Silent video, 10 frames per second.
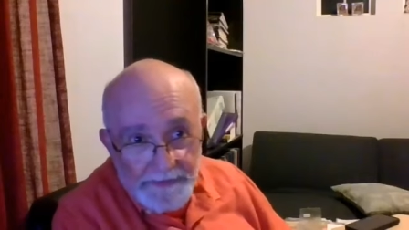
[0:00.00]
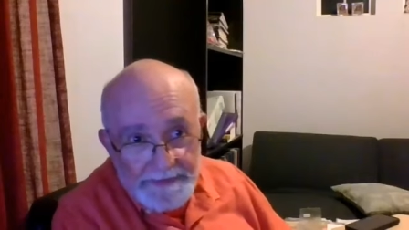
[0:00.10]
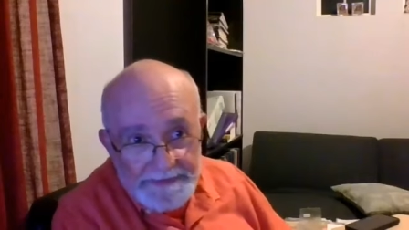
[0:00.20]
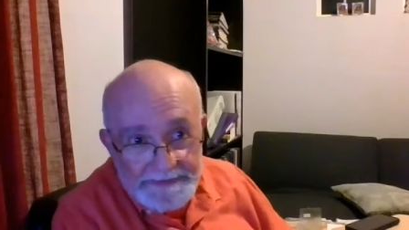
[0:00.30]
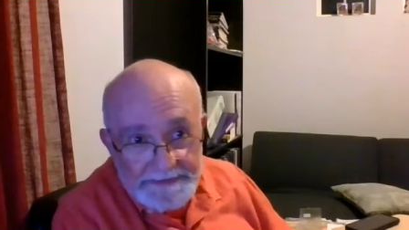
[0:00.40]

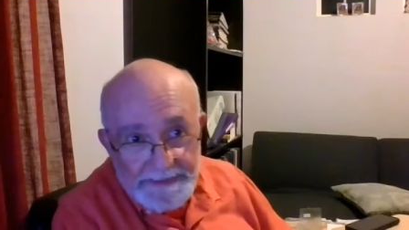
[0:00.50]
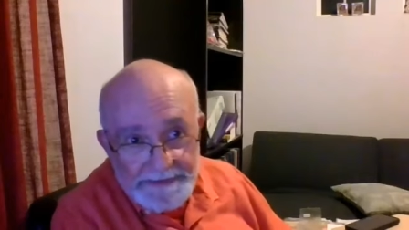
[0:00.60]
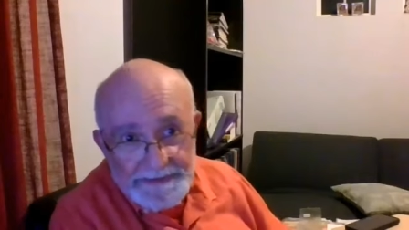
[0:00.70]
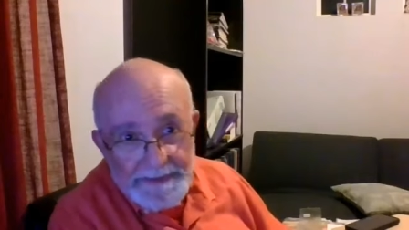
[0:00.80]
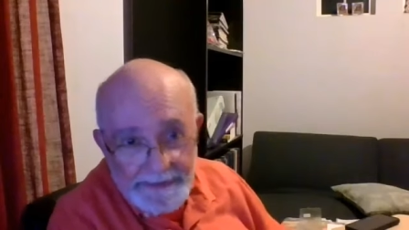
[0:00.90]
So the
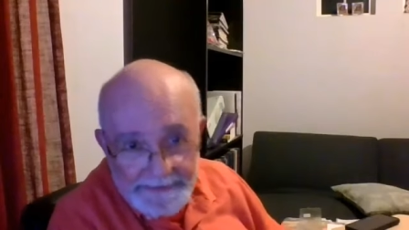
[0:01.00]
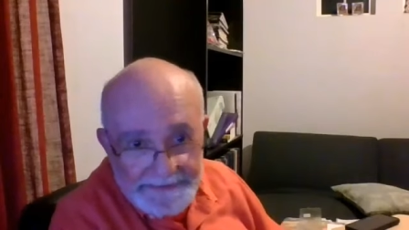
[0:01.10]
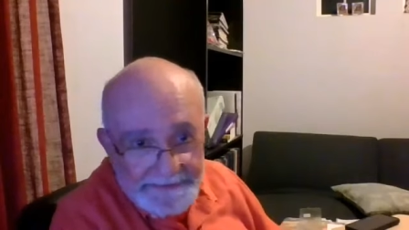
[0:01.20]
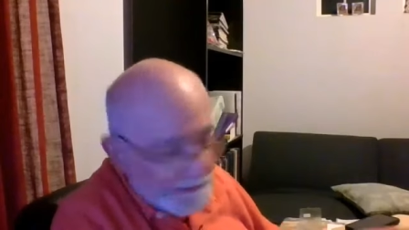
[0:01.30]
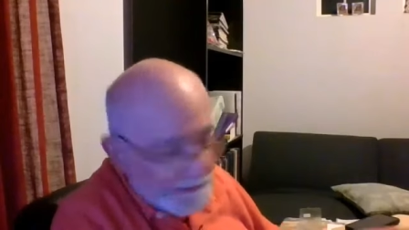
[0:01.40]
decision
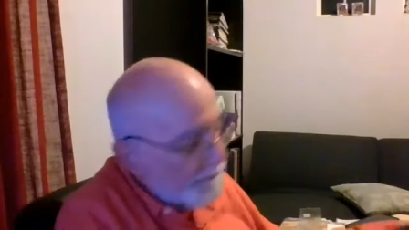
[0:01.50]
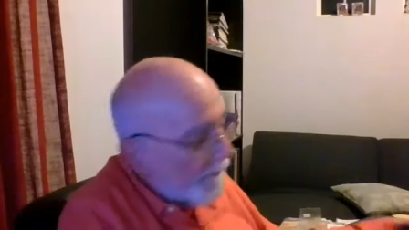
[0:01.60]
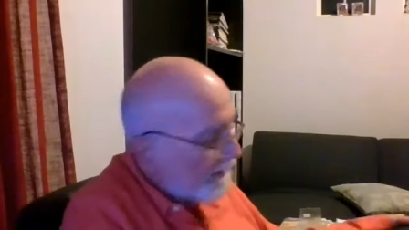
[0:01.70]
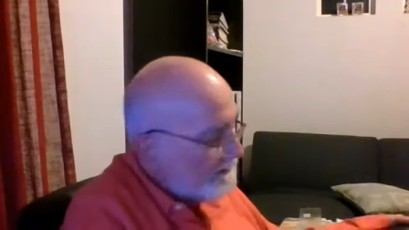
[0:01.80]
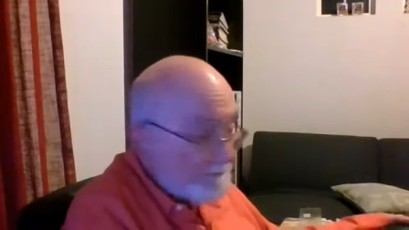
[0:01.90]
is, do
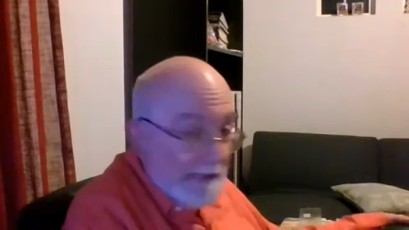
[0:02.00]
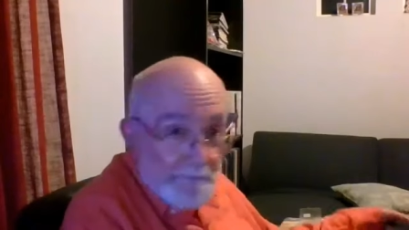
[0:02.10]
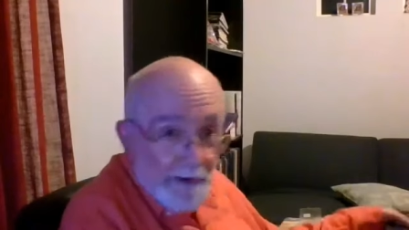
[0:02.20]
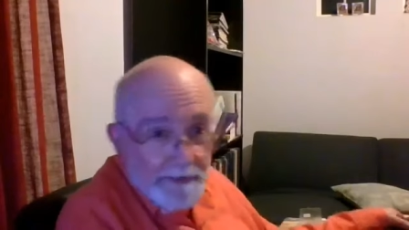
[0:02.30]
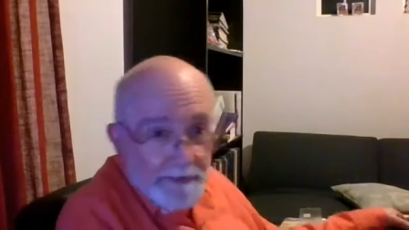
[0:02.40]
you want to
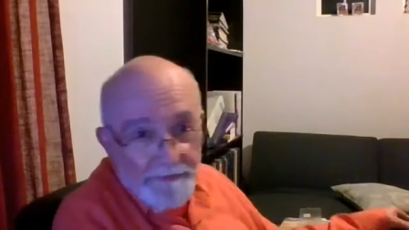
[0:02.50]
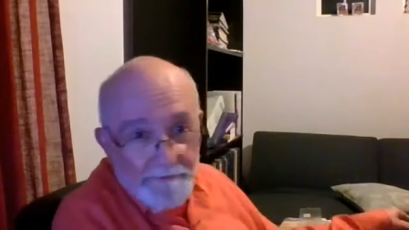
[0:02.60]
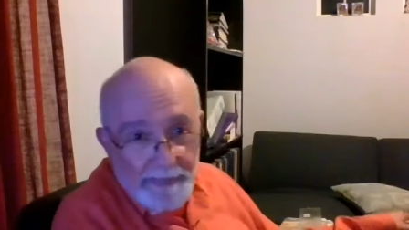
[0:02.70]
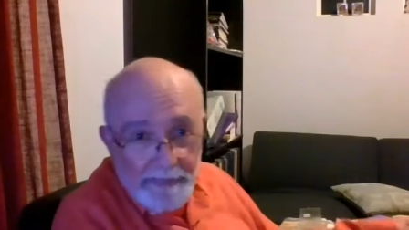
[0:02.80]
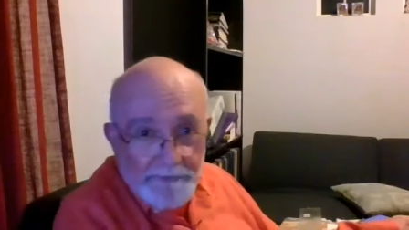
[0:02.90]
be part
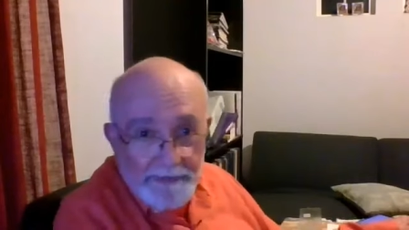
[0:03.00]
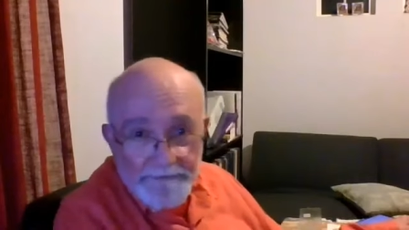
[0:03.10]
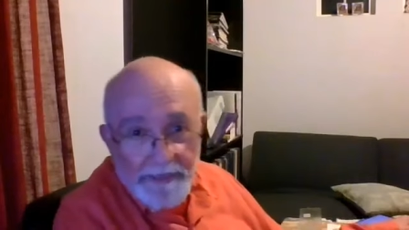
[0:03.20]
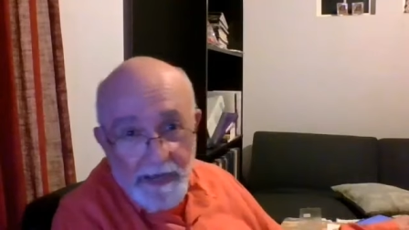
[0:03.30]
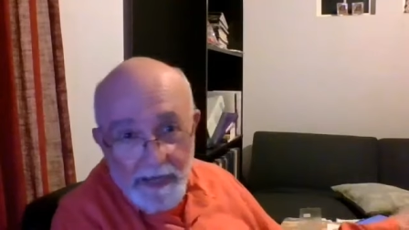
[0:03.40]
of the
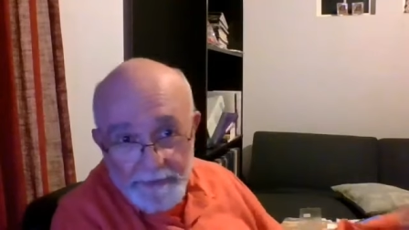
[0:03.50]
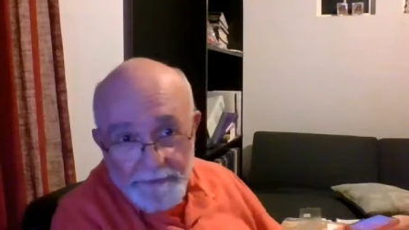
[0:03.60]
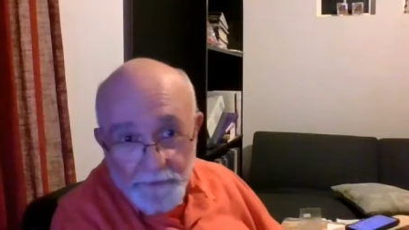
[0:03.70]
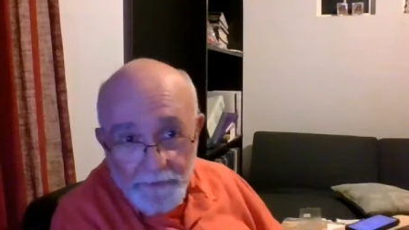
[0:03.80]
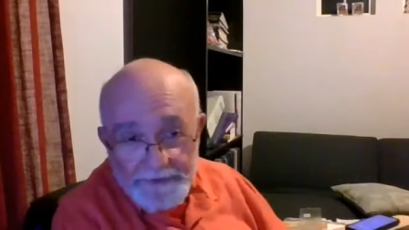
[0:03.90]
people of
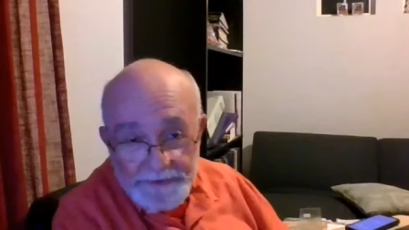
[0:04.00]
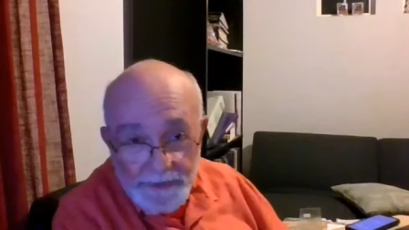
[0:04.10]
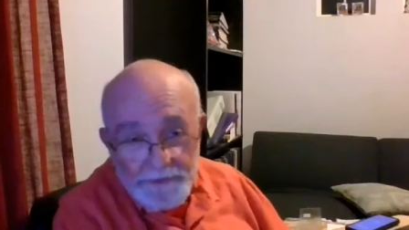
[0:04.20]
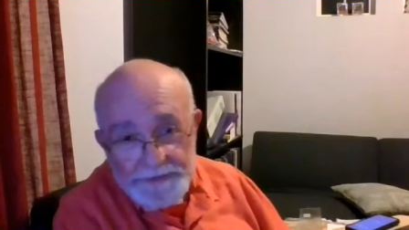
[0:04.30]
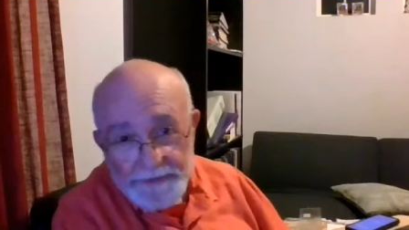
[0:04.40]
God or
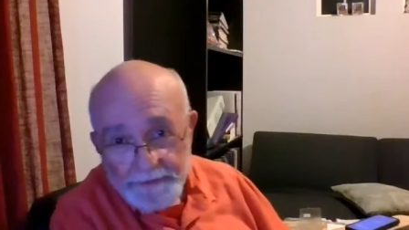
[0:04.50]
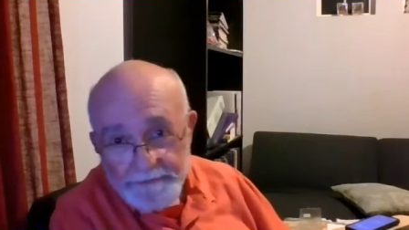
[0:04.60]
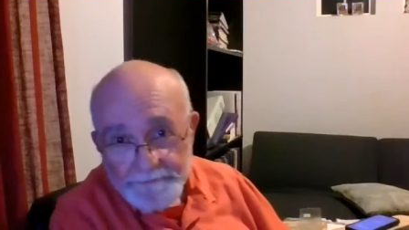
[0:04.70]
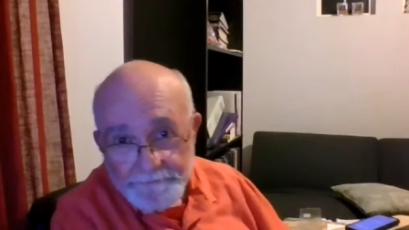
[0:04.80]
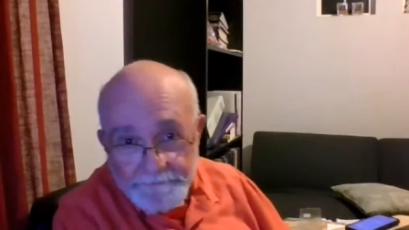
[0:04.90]
don't
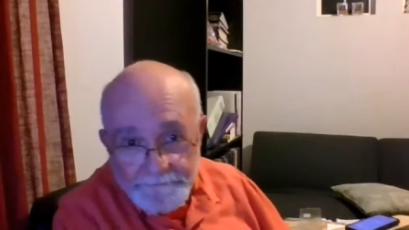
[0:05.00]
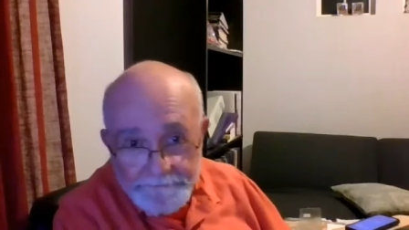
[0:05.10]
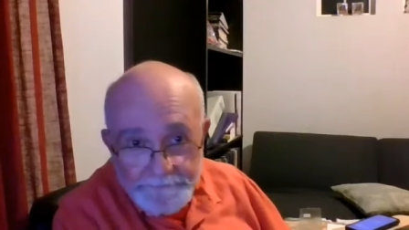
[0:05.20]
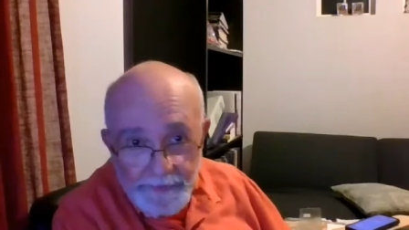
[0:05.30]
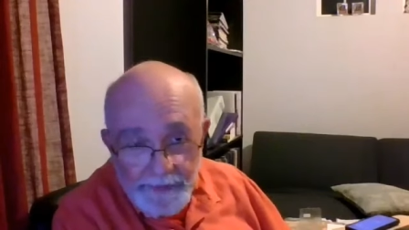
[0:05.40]
you?
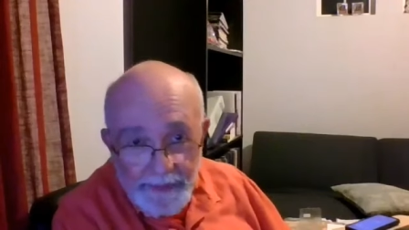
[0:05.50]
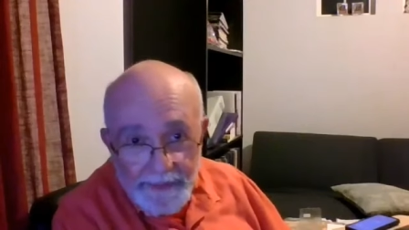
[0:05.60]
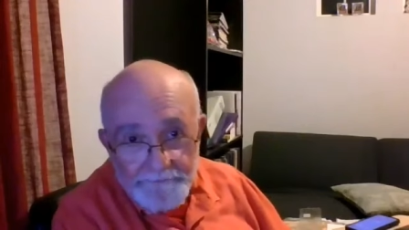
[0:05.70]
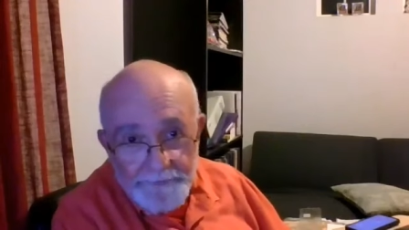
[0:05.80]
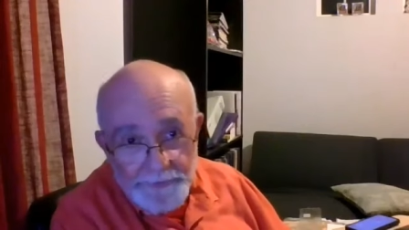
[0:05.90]

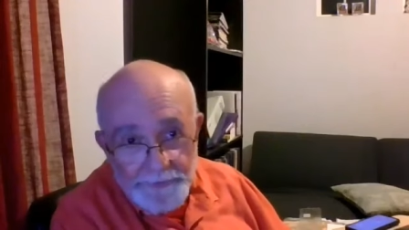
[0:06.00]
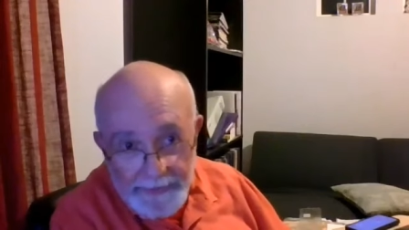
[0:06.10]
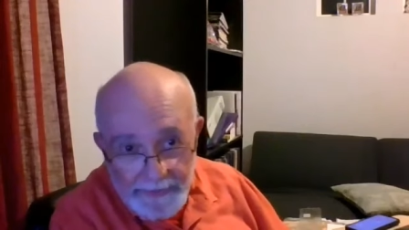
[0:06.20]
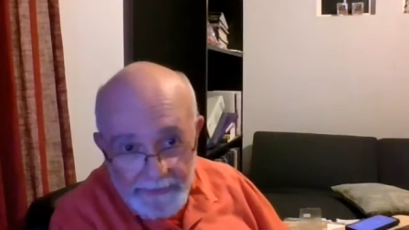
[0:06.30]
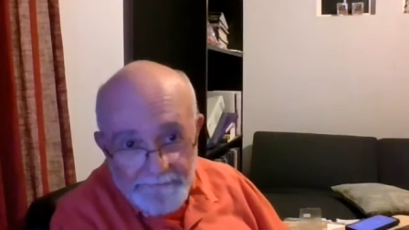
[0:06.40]
And if you
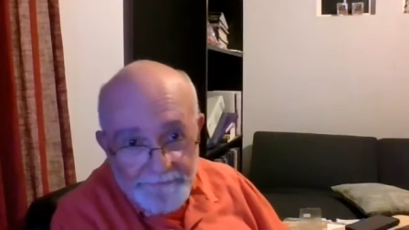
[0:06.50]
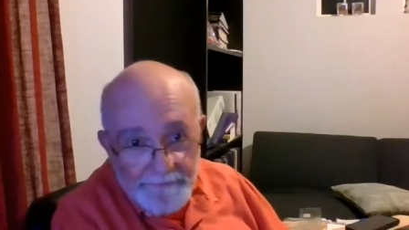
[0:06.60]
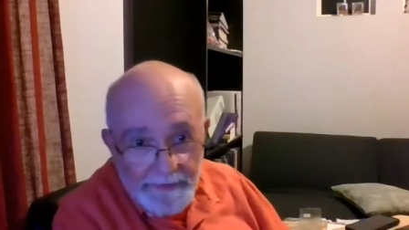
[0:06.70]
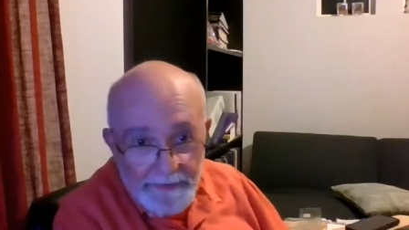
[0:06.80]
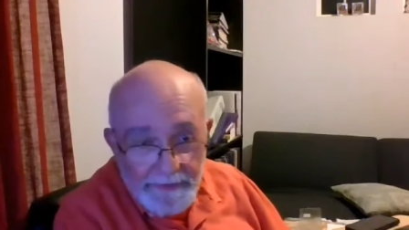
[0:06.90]
leave,
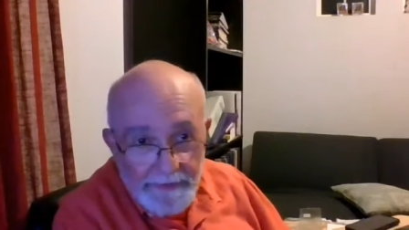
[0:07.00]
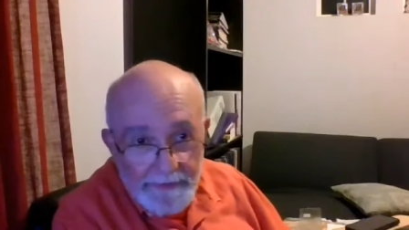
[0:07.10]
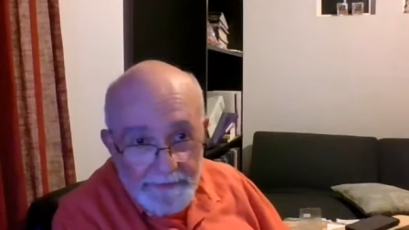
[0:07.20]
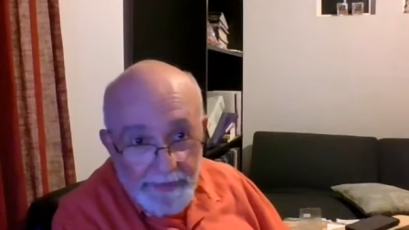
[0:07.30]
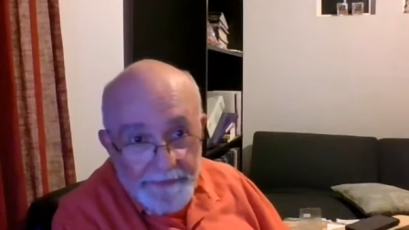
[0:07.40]

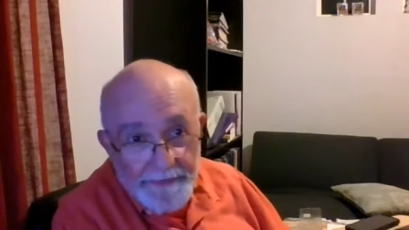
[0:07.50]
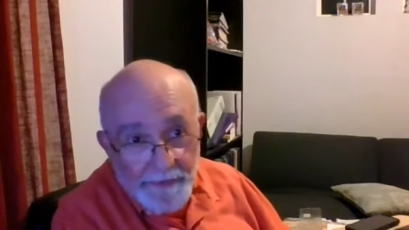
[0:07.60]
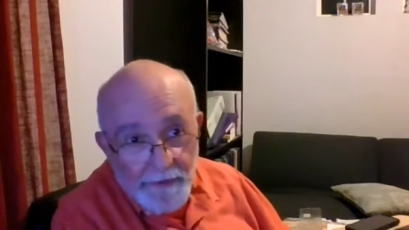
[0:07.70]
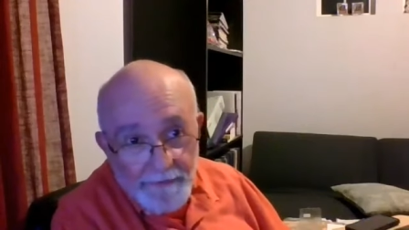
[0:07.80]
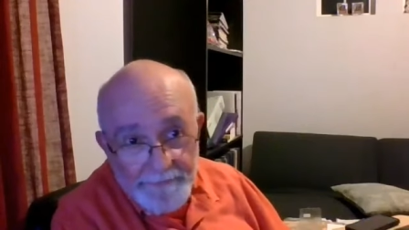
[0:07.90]
then
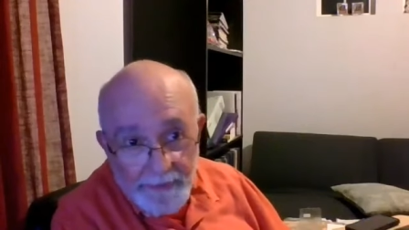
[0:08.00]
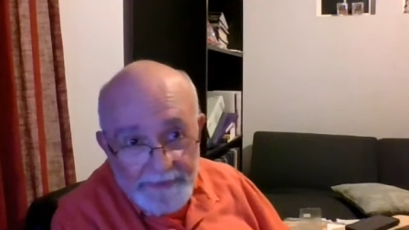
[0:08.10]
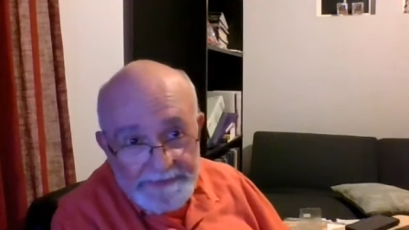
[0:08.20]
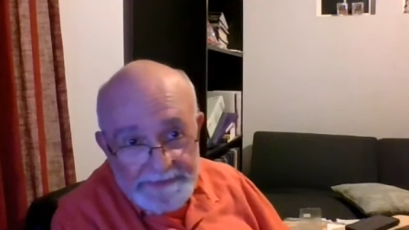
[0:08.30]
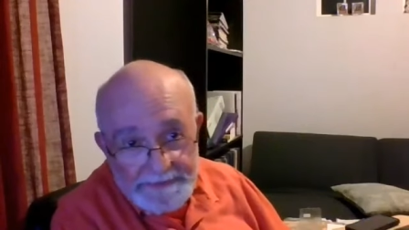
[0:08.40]
there are
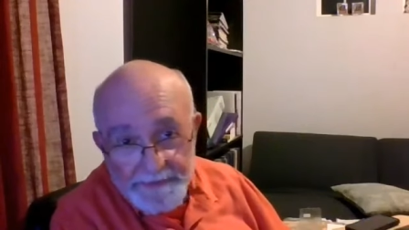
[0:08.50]
very